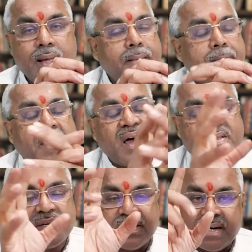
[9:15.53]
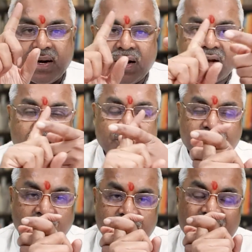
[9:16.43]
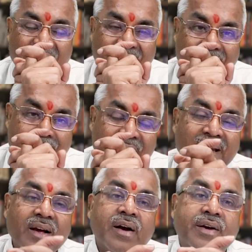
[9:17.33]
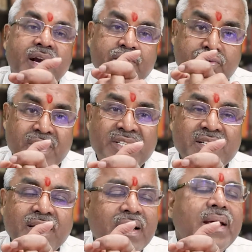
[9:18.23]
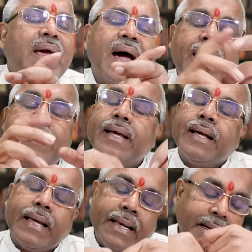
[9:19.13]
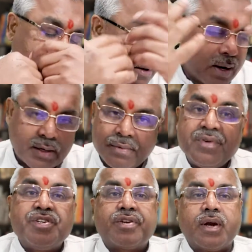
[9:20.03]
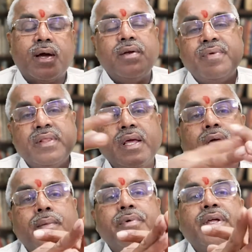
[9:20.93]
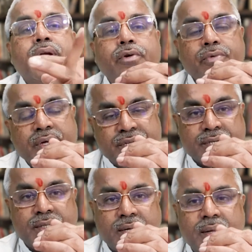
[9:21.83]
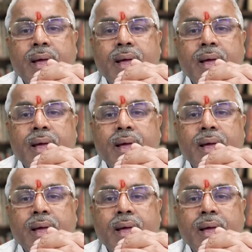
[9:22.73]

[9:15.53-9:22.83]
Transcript: Mars, Saturn are remain in contrast to each other, and they create a lot of struggle when they come near to each other.